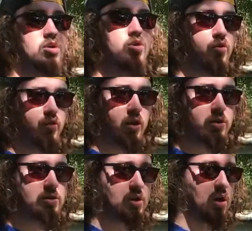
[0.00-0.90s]
you
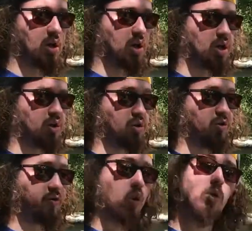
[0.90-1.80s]
focus on
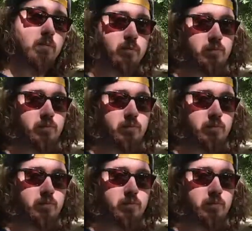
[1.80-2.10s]
your form